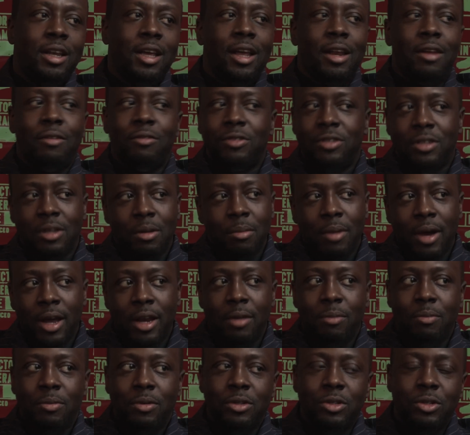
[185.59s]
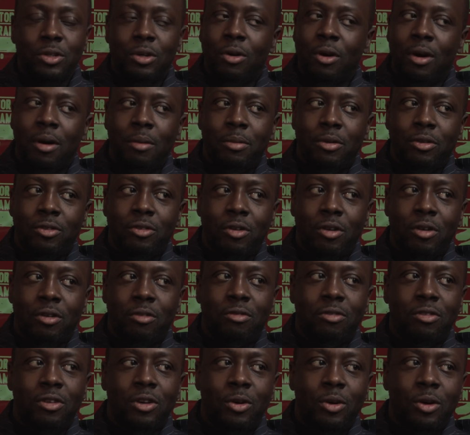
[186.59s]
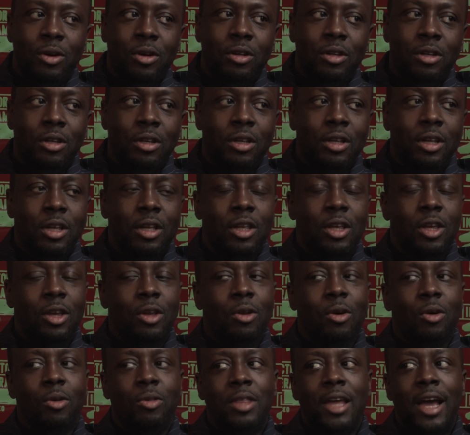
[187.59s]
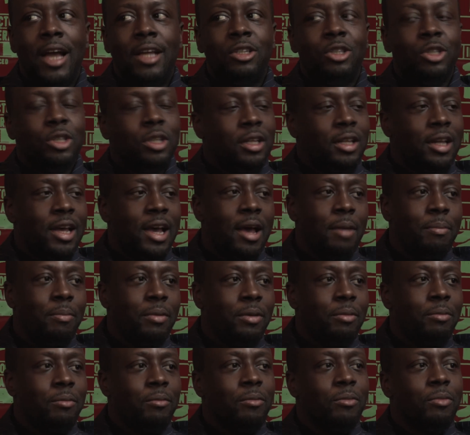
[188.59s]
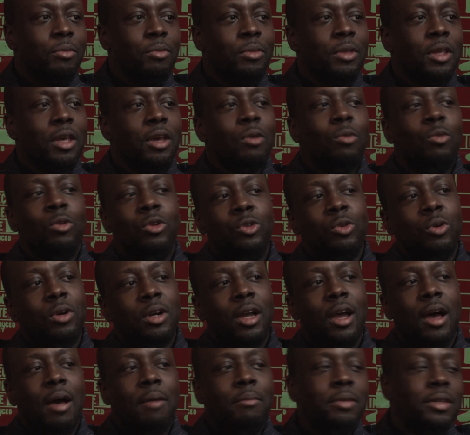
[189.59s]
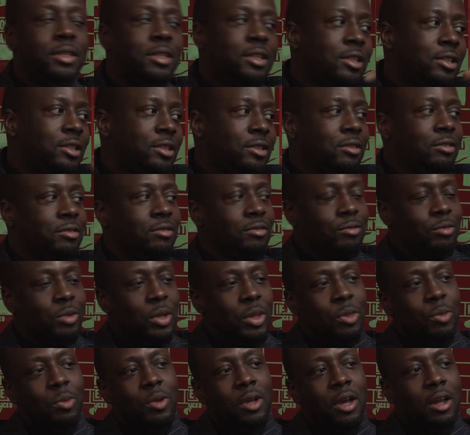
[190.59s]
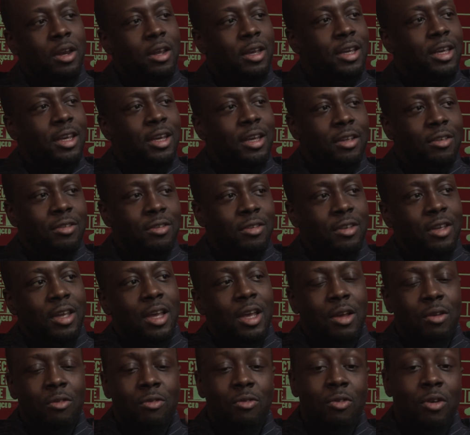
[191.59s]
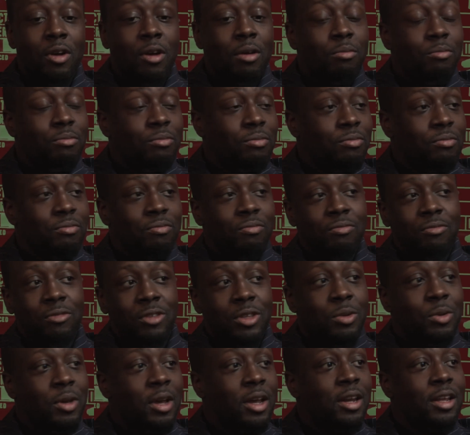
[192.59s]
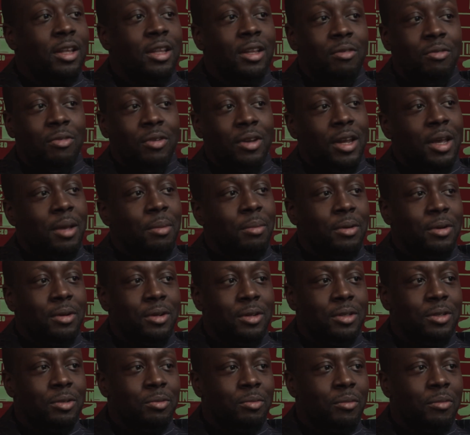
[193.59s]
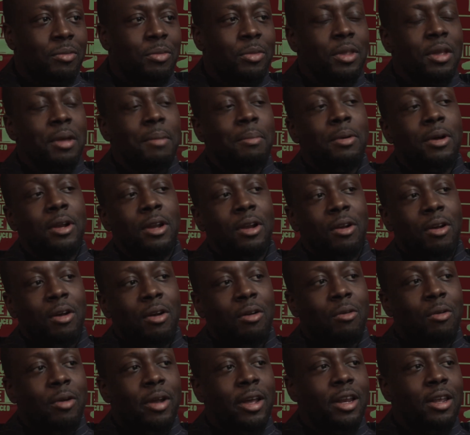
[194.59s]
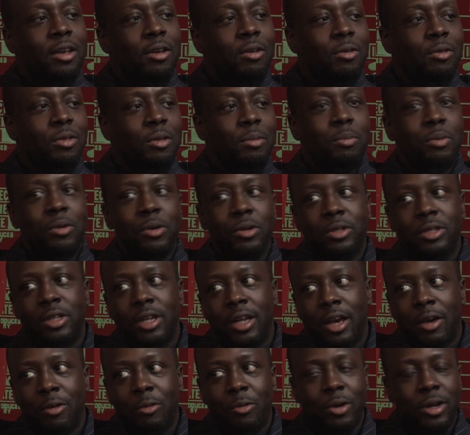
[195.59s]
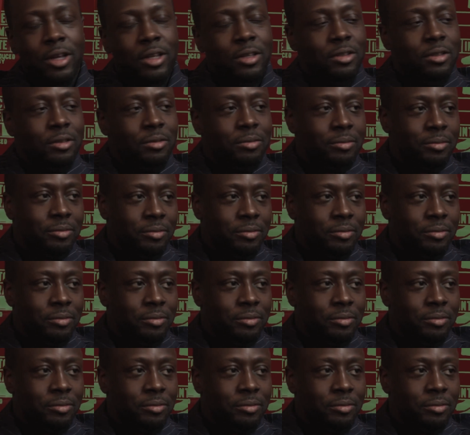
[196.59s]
And if somebody puts garbage on the floor, you know, that shouldn't happen. We'll do a competition with 300 kids from 300 different neighborhoods. Put it on the radio. The person that wins.